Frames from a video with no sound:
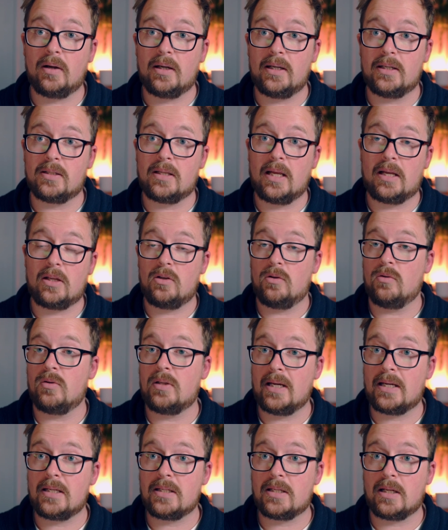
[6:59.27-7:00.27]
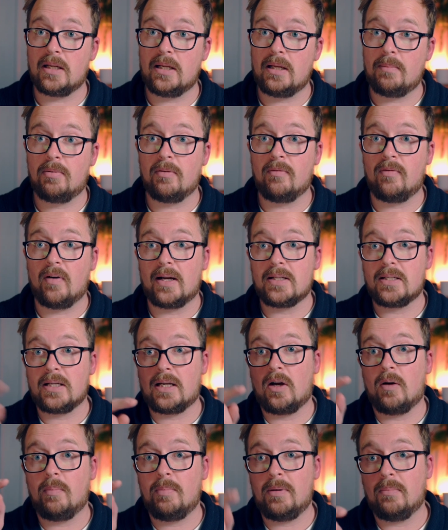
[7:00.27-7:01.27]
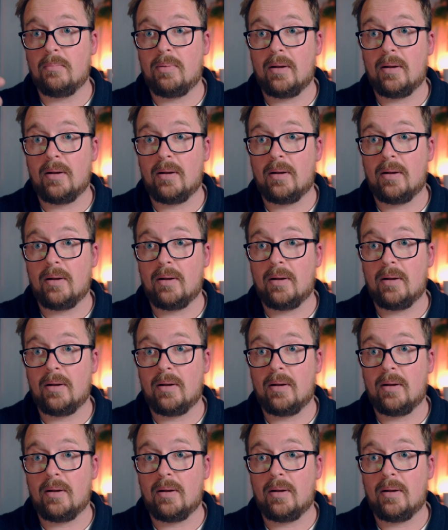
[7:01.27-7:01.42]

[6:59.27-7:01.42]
is that Udesly provides a copy and